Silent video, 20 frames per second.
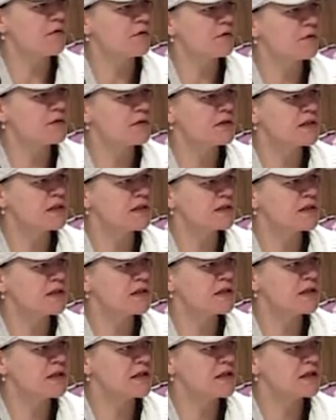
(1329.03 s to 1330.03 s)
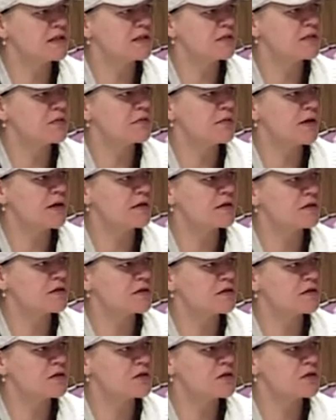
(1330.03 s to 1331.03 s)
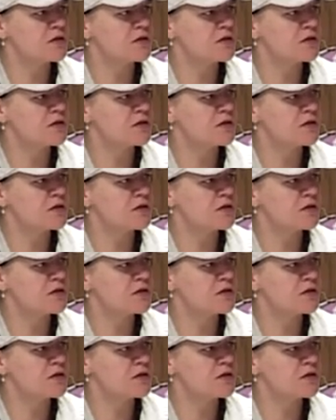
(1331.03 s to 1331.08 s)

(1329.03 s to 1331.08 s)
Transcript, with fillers: or well, yeah, but